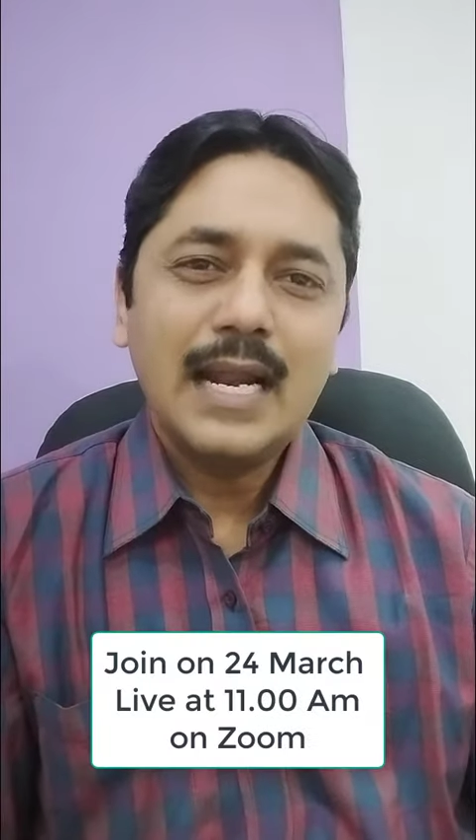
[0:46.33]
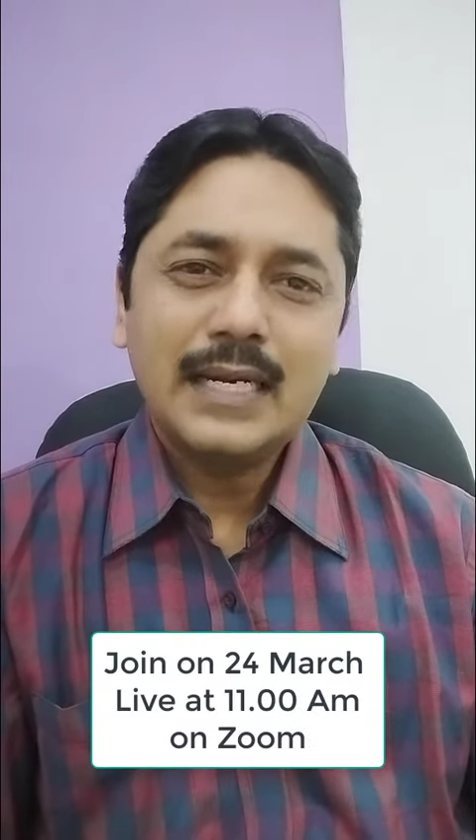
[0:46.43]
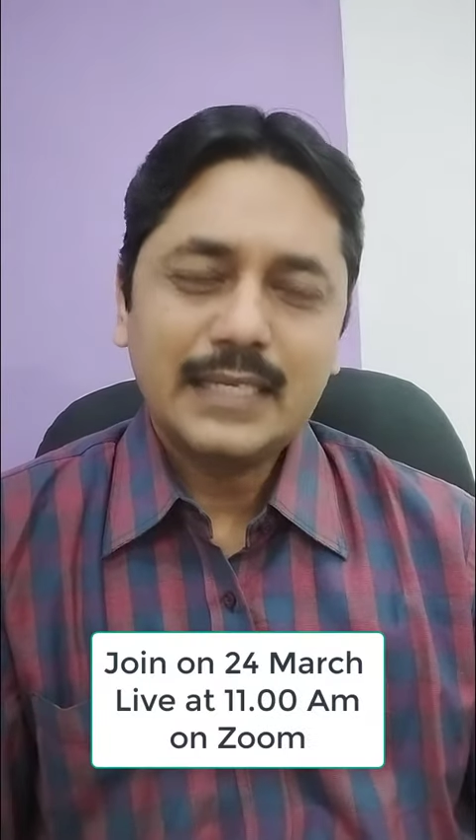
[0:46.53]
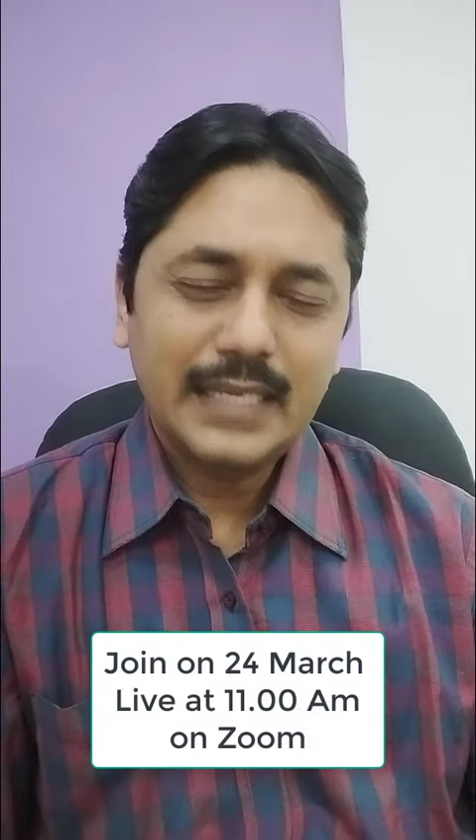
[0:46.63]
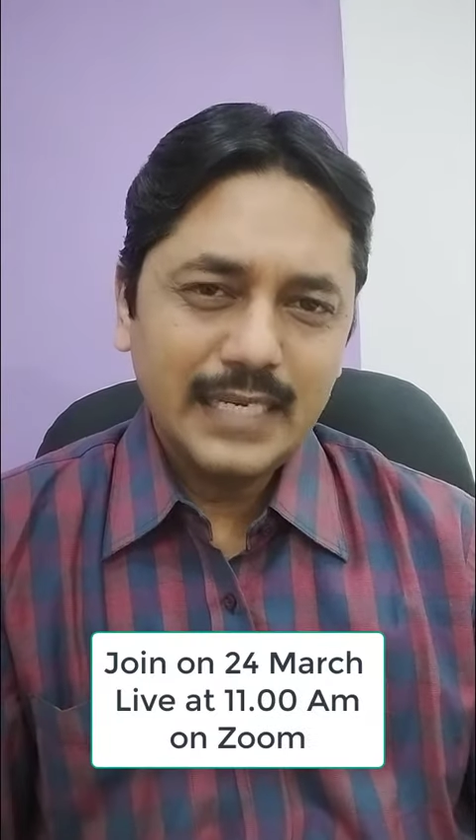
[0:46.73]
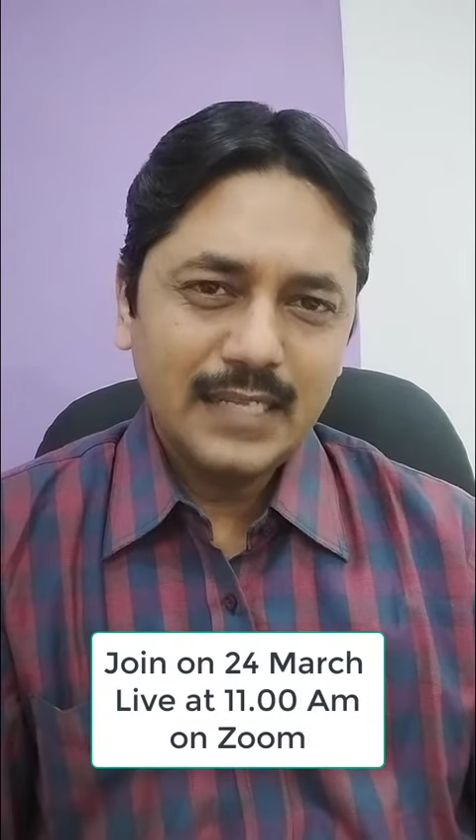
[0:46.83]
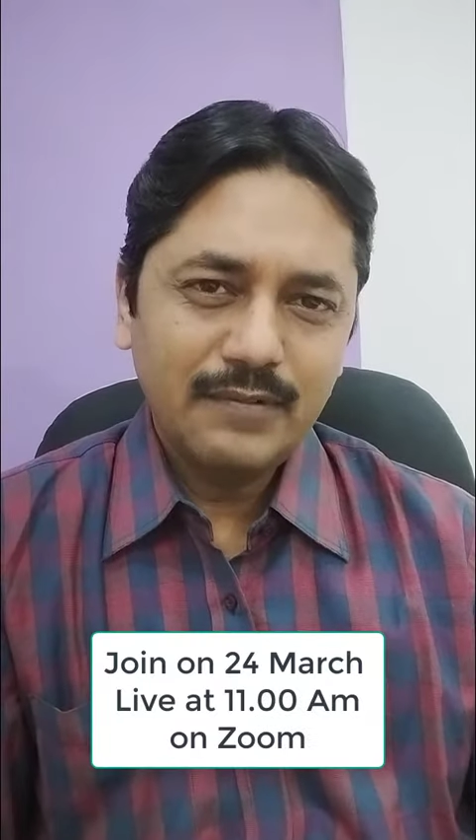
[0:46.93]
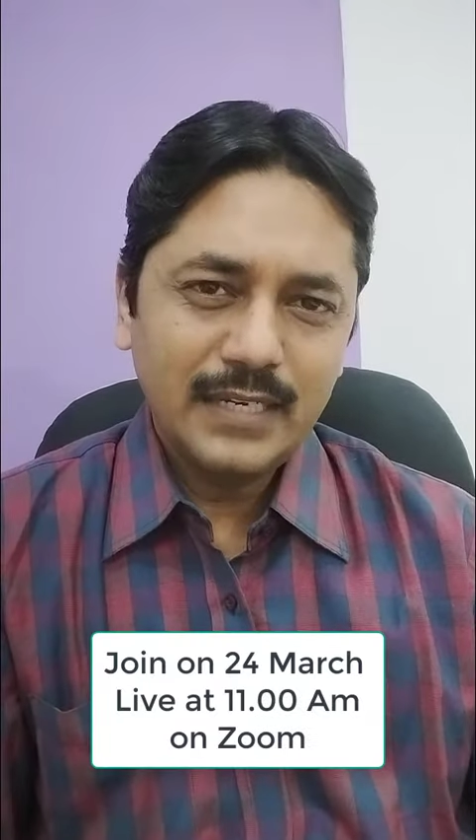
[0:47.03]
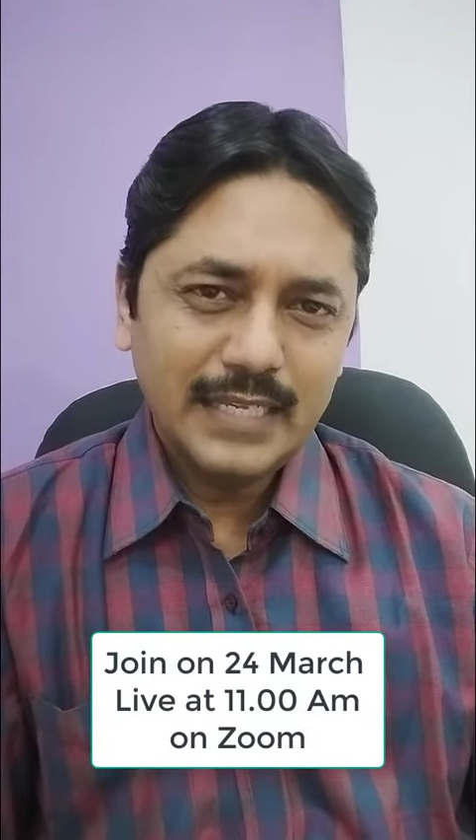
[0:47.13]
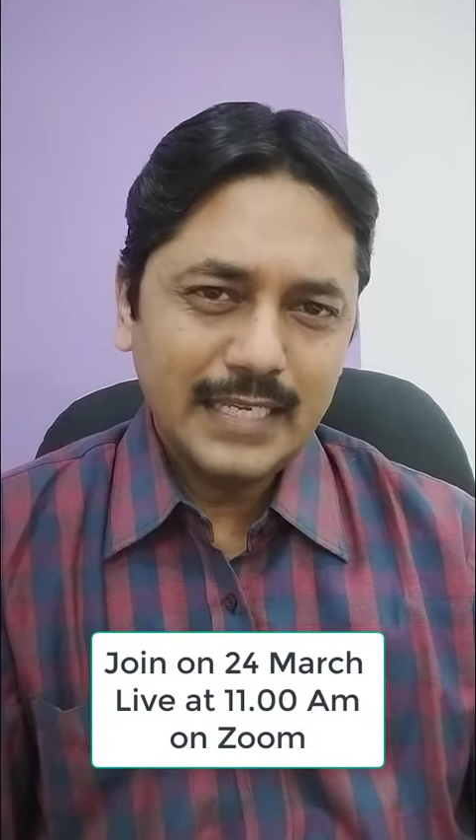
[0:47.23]
at
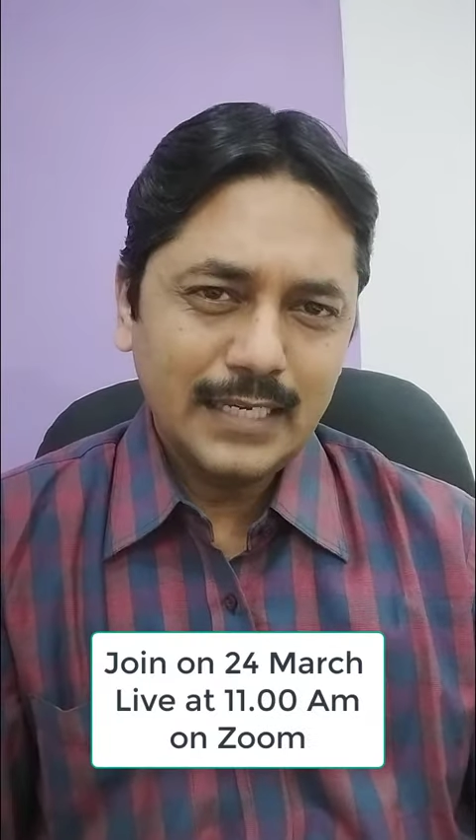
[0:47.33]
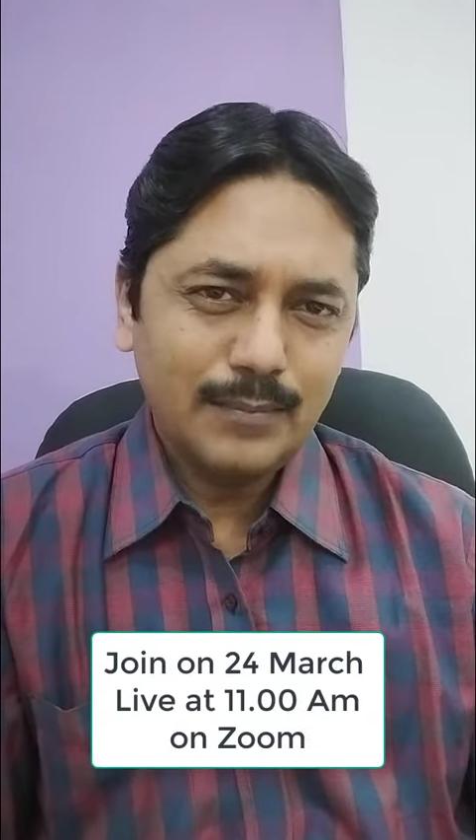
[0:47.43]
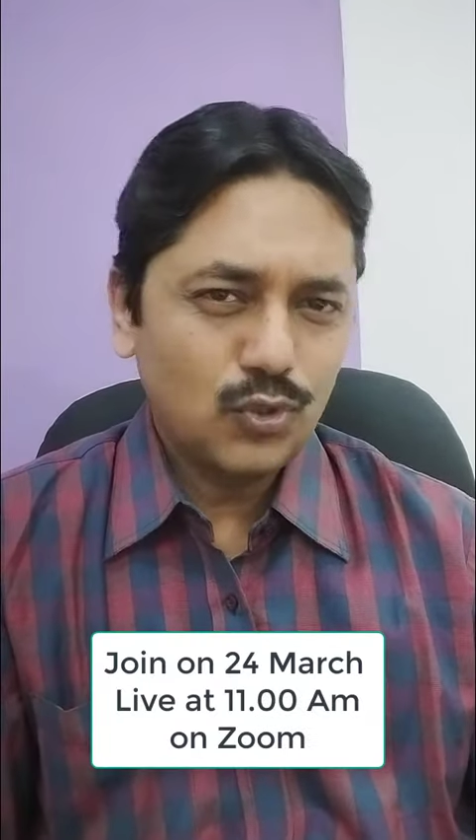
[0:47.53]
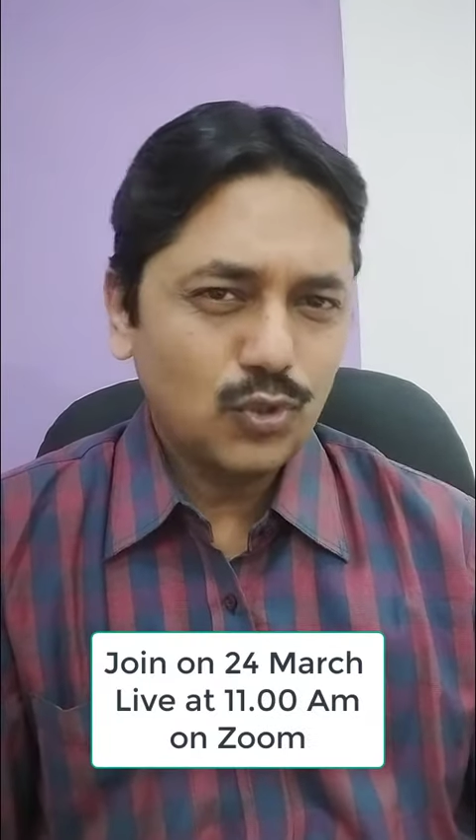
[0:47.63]
11 a.m.